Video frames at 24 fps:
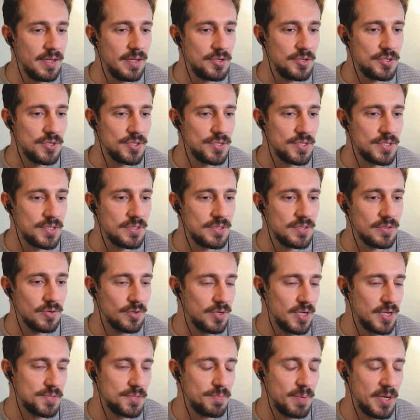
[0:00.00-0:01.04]
just, or
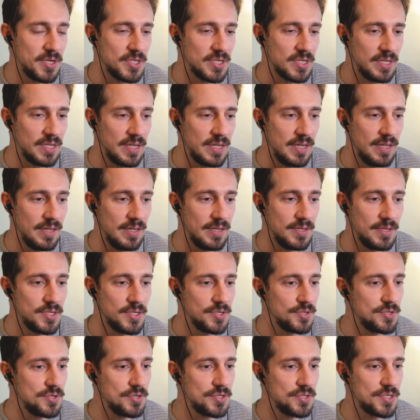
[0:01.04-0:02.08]
that's basically, is
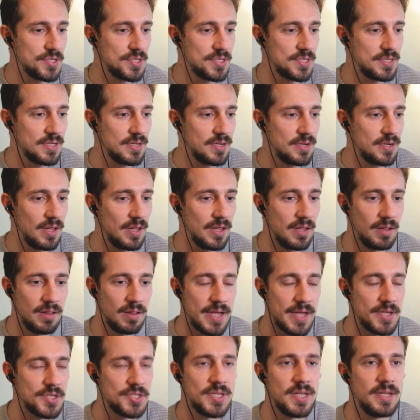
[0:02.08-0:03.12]
there just a
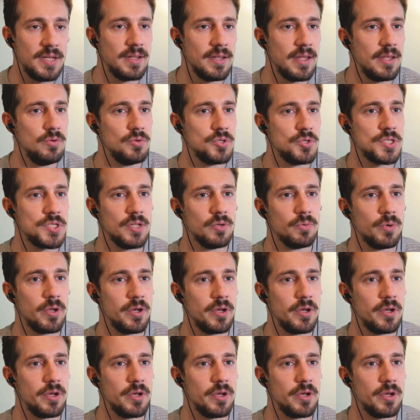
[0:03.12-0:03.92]
last thing that you still want to